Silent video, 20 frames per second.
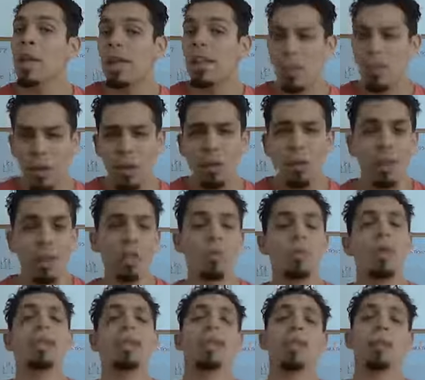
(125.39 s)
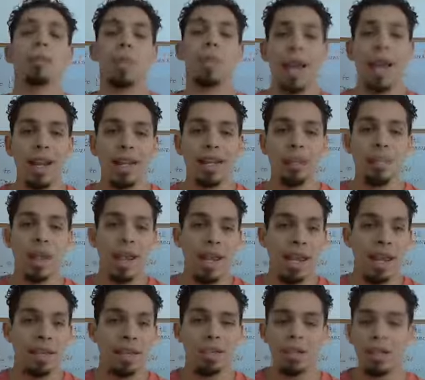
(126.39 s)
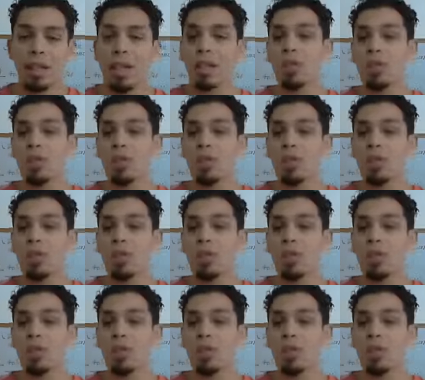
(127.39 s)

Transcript: generally you get to some landing page and then